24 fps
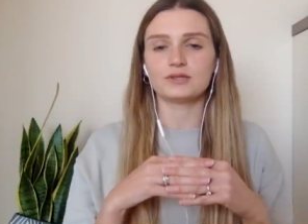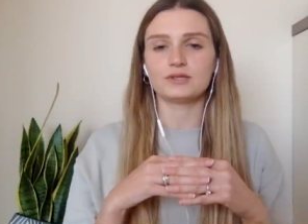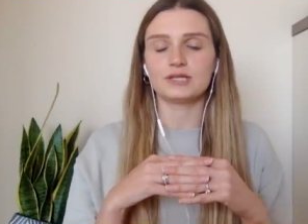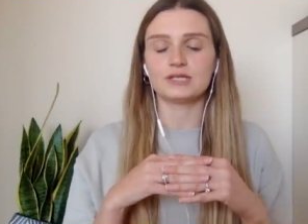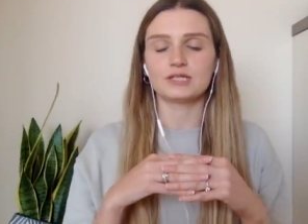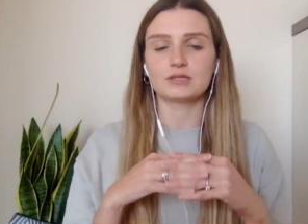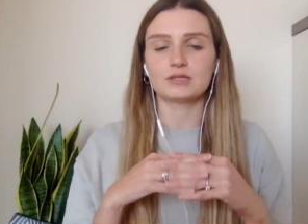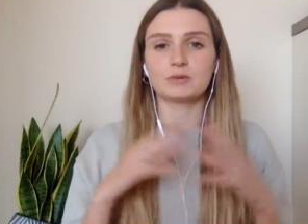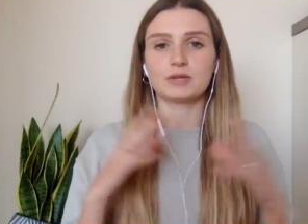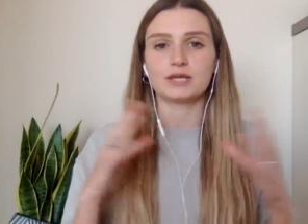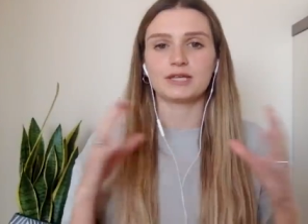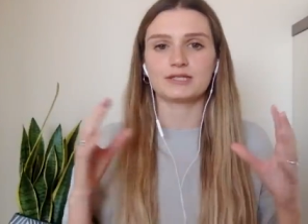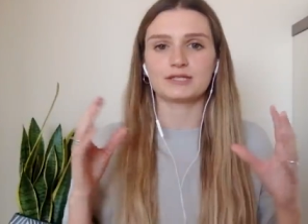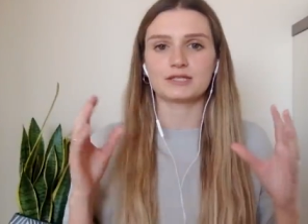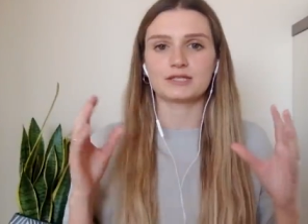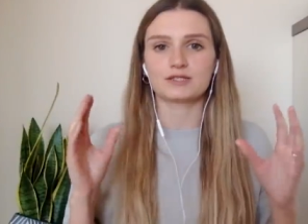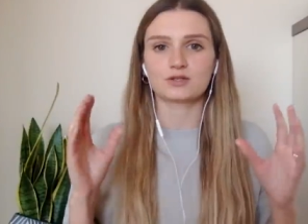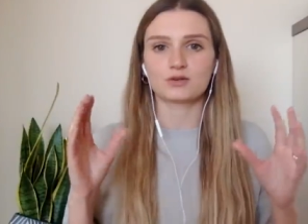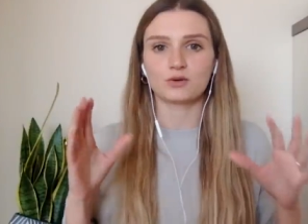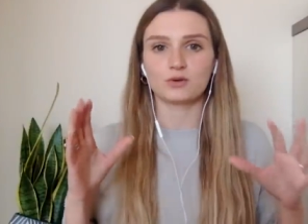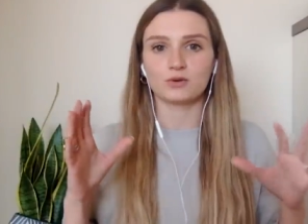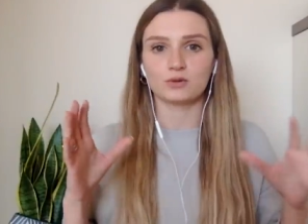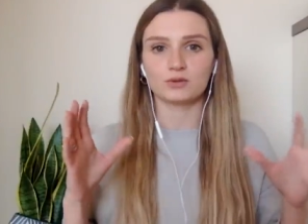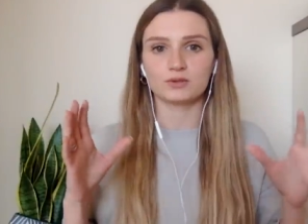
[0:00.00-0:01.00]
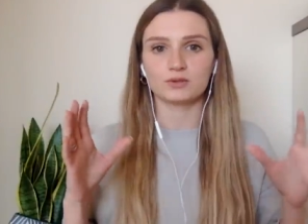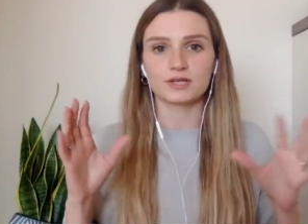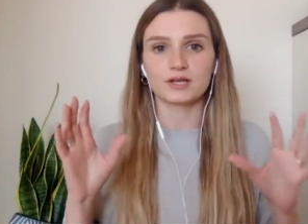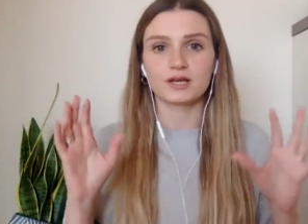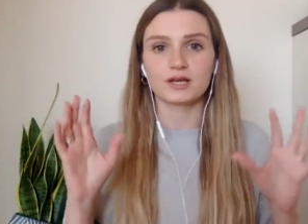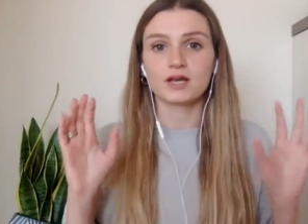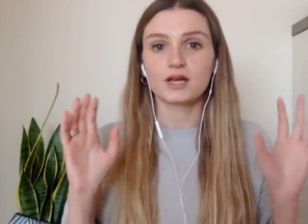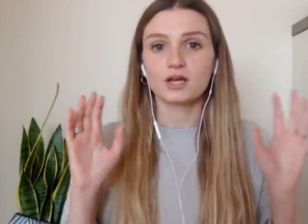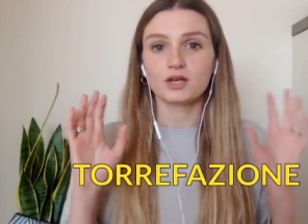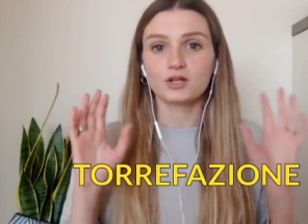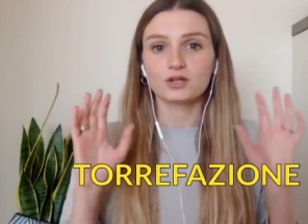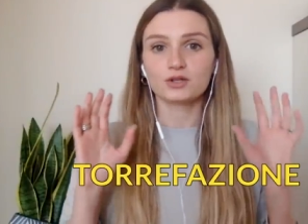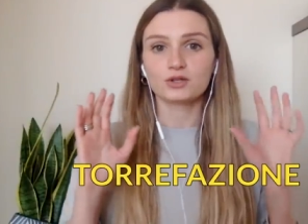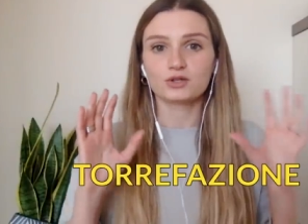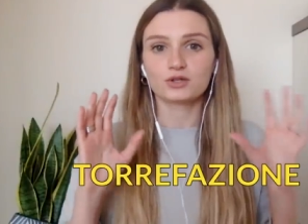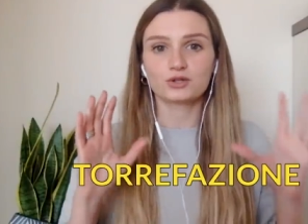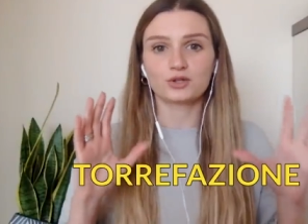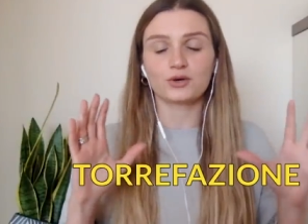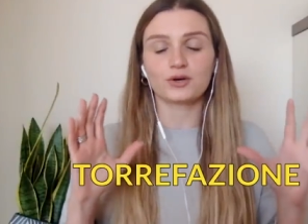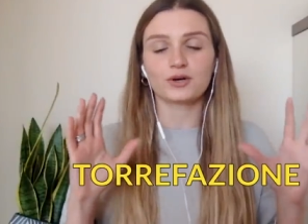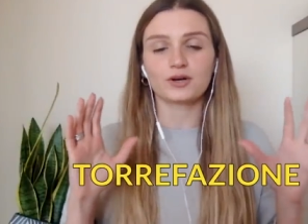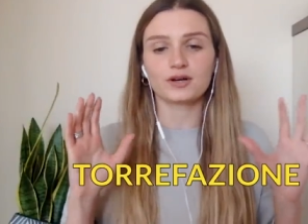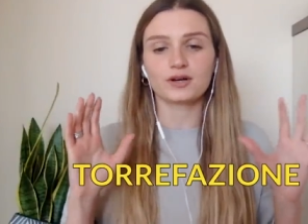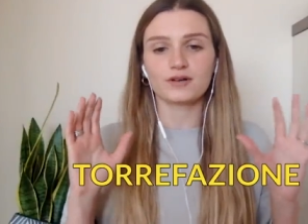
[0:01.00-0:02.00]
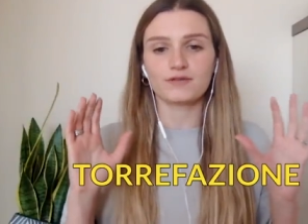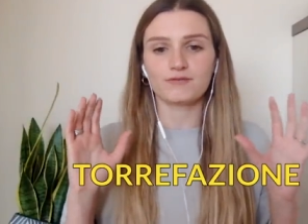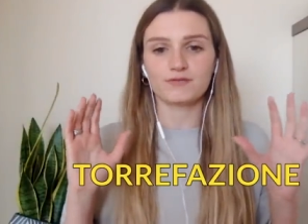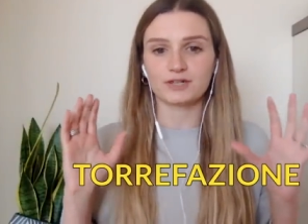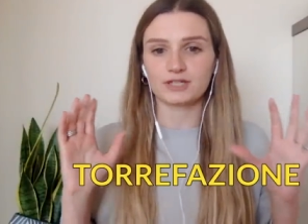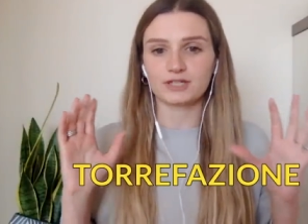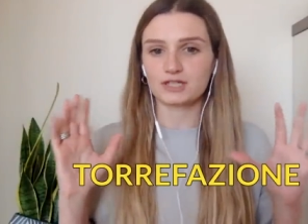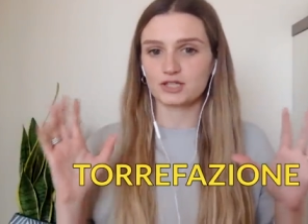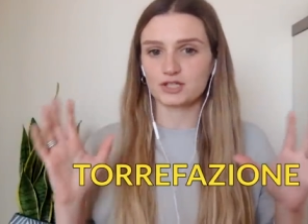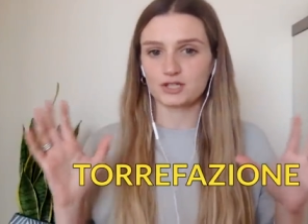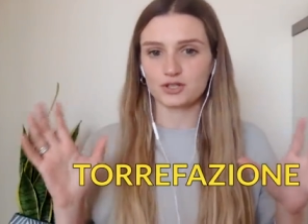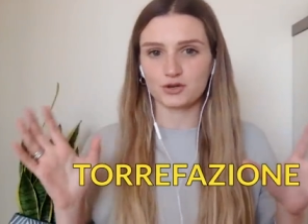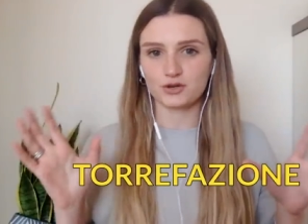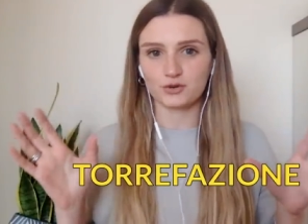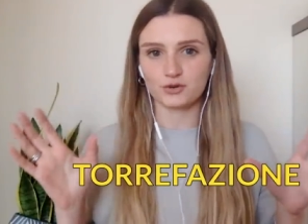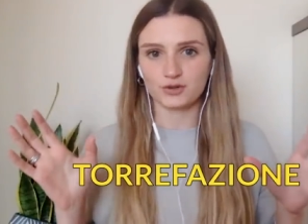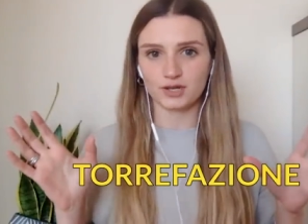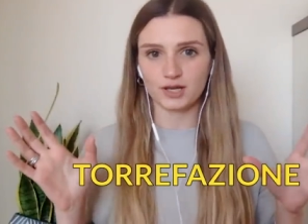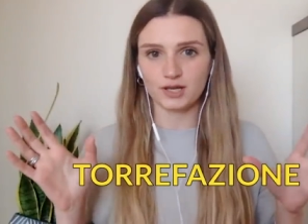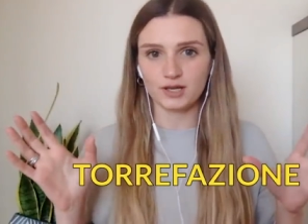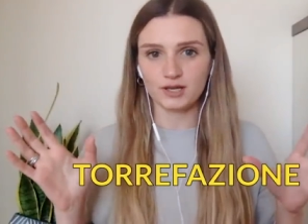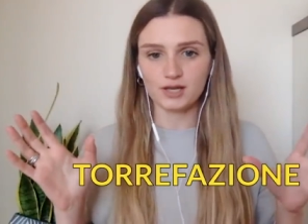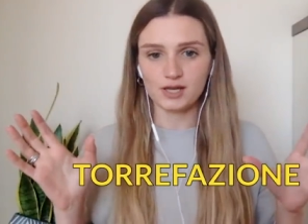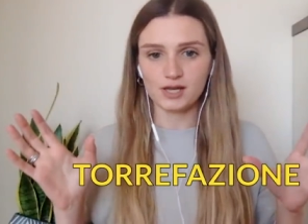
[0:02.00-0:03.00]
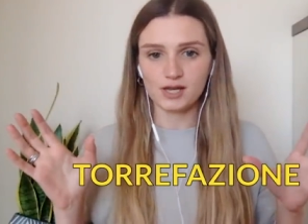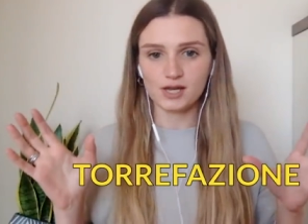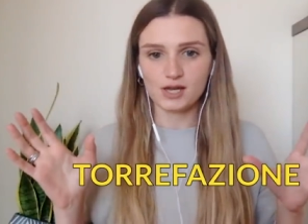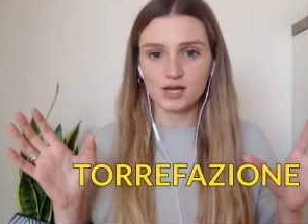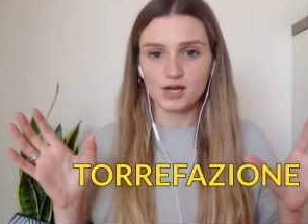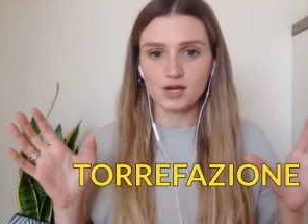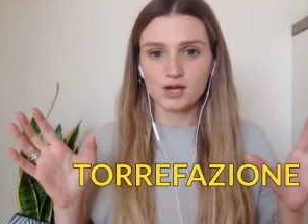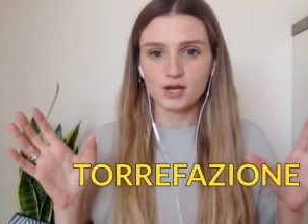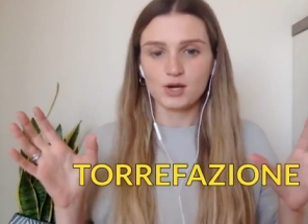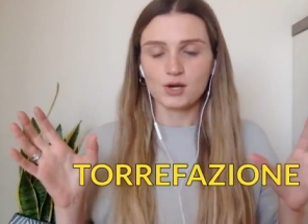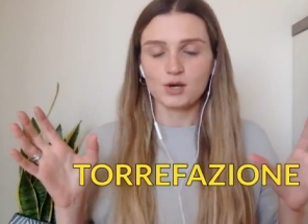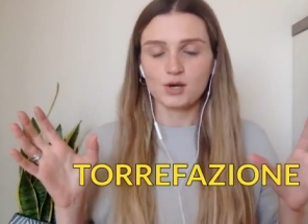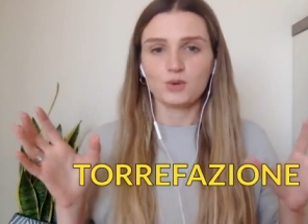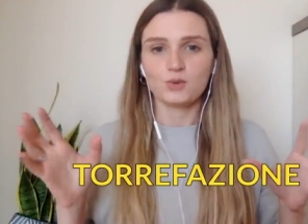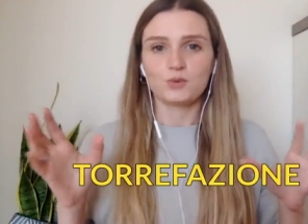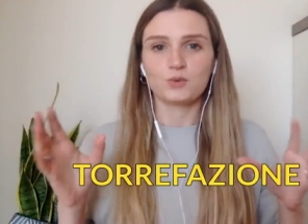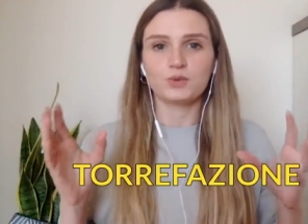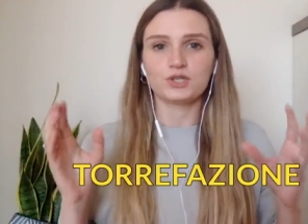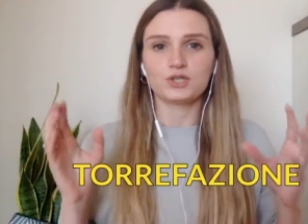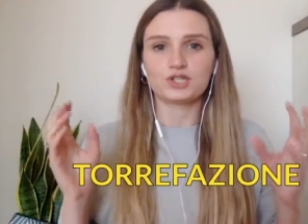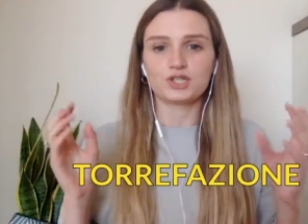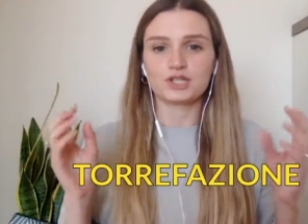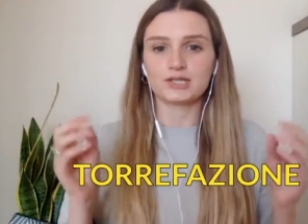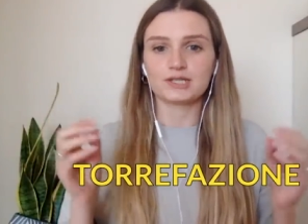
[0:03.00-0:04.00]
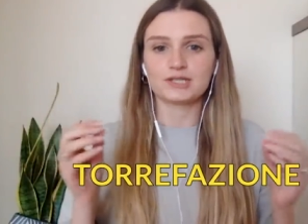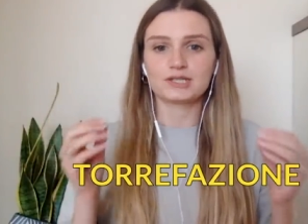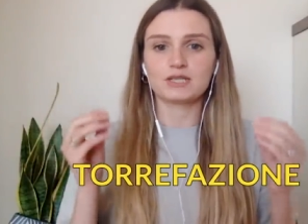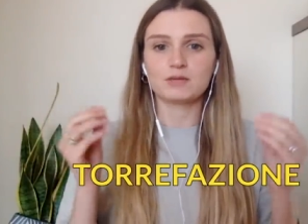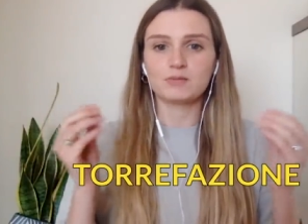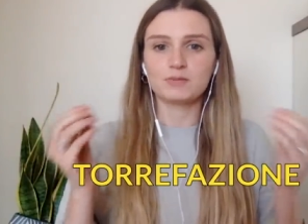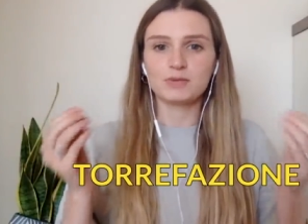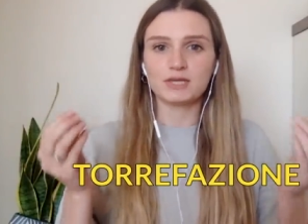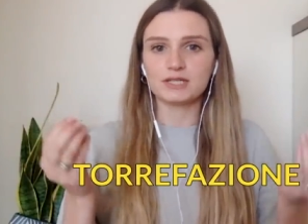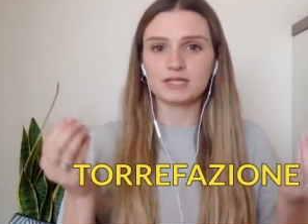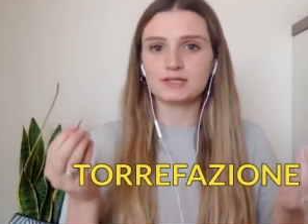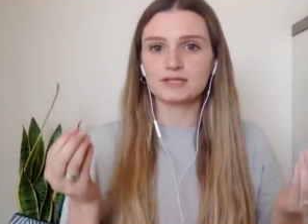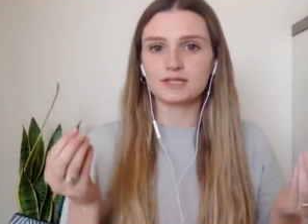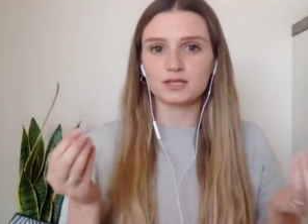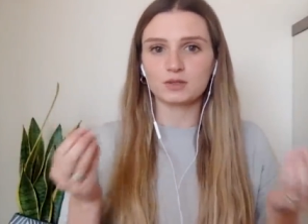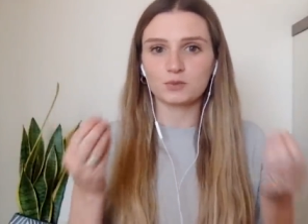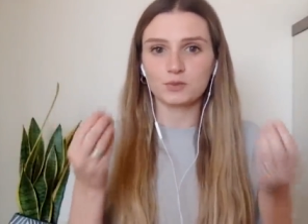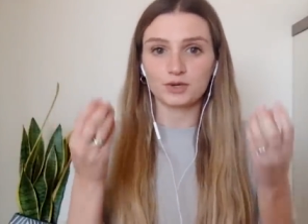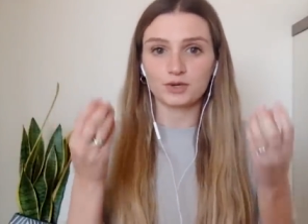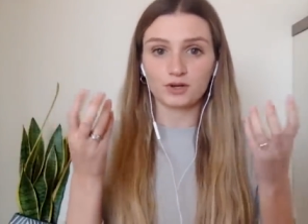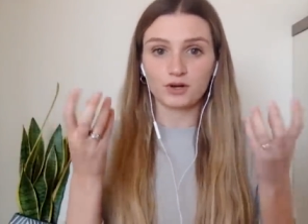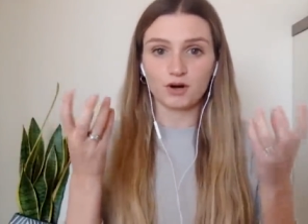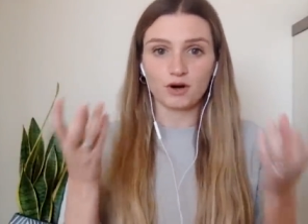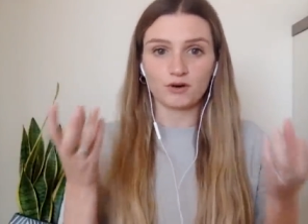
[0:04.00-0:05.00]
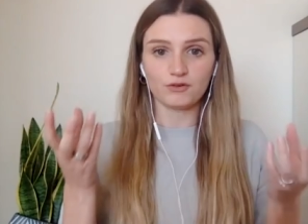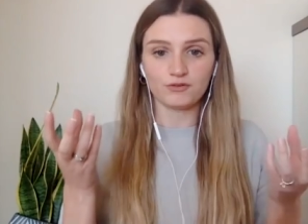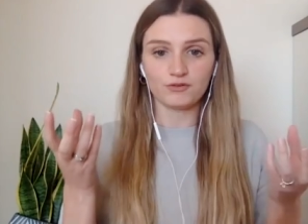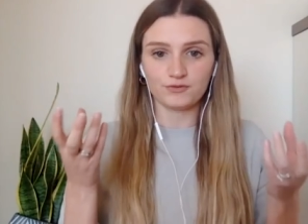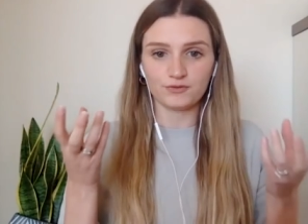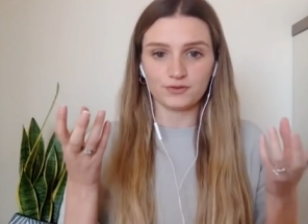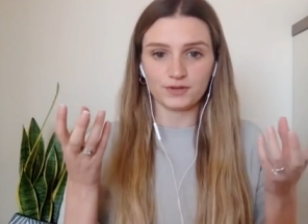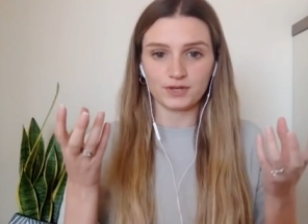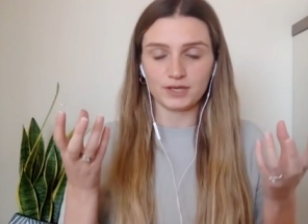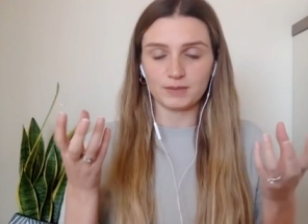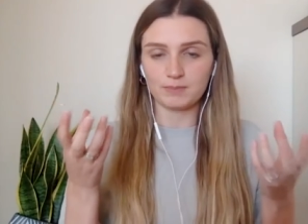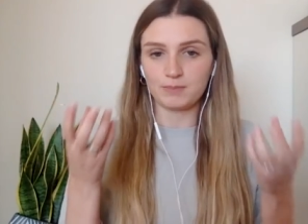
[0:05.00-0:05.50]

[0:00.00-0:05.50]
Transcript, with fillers: This place is called Torrefazione, which is the building where coffee